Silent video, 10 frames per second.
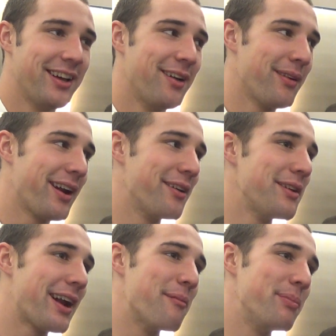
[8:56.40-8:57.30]
Not
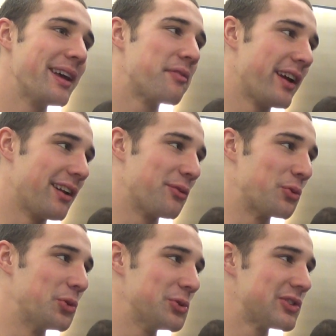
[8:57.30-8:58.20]
a big fan
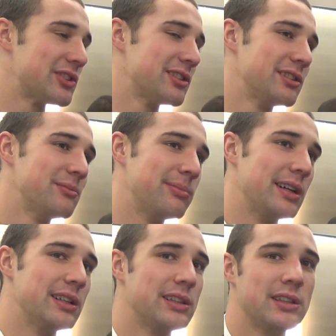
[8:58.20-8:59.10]
of college
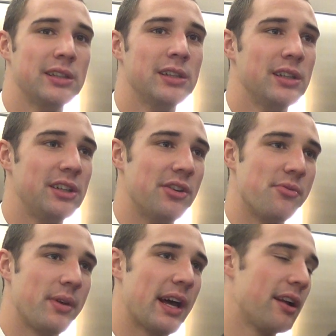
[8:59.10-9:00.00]
basketball, but
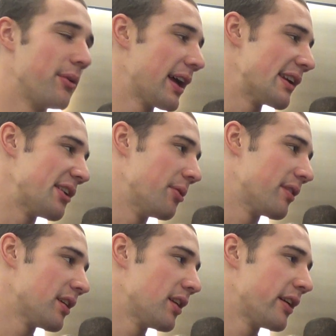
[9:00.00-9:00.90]
we got to deal
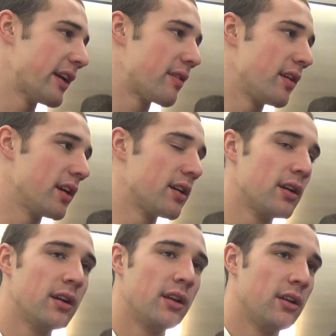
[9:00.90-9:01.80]
with that thing.
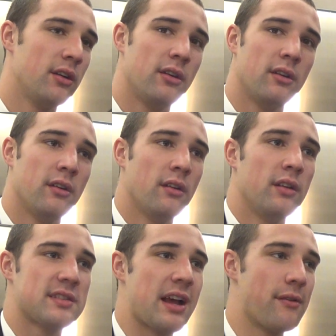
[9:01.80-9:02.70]

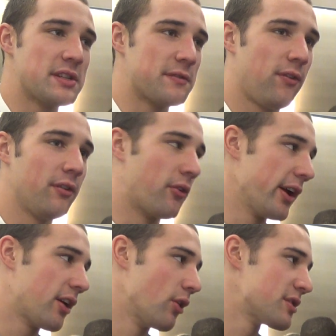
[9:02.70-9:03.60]
This conference is full of
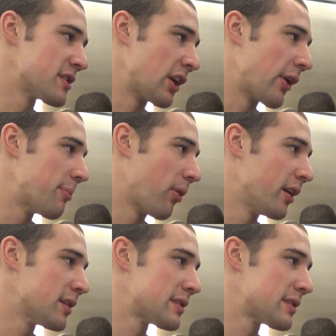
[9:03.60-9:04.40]
great coaches and great players.